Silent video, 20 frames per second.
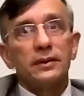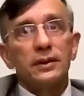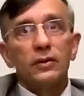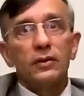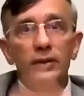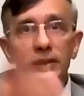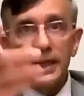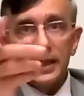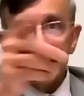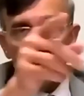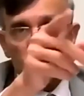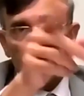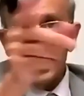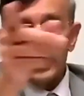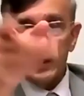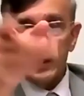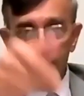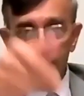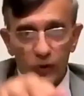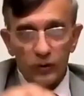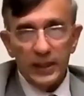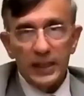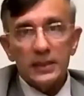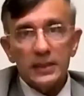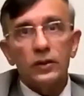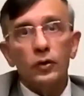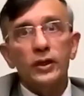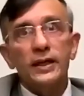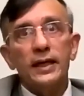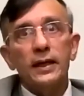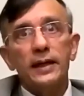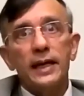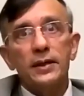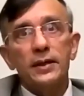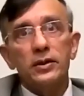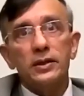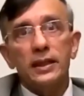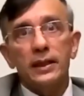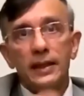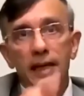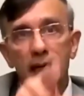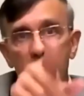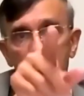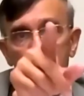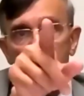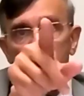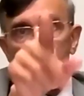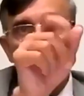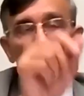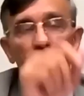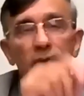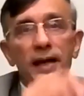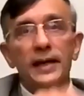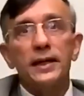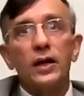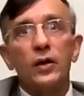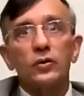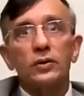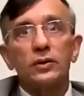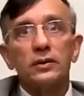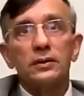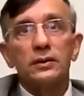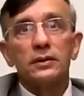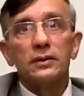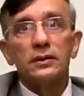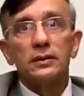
You know, there is one, if you just go to get to the net, you know, you'll find out.